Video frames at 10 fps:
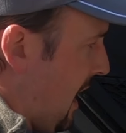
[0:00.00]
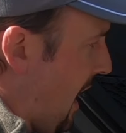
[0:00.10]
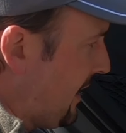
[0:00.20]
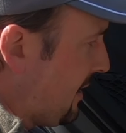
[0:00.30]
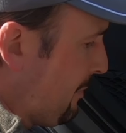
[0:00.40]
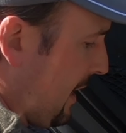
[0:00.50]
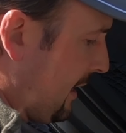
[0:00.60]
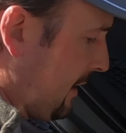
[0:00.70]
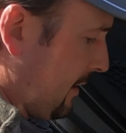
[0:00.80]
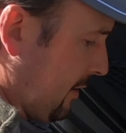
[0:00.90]
I
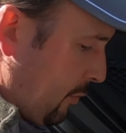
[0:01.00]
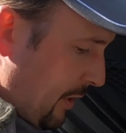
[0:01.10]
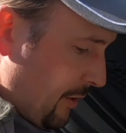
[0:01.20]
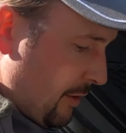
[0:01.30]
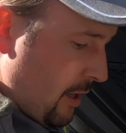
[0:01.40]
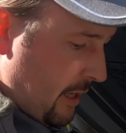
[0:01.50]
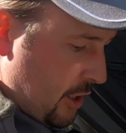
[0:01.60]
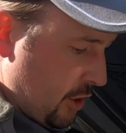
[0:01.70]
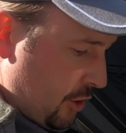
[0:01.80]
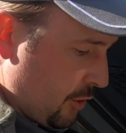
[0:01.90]
debated whether or not I
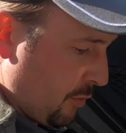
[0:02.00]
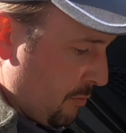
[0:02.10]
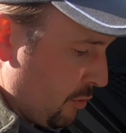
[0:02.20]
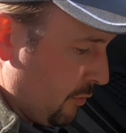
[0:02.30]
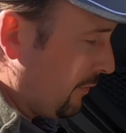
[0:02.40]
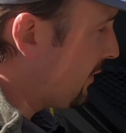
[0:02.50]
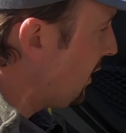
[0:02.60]
should just remove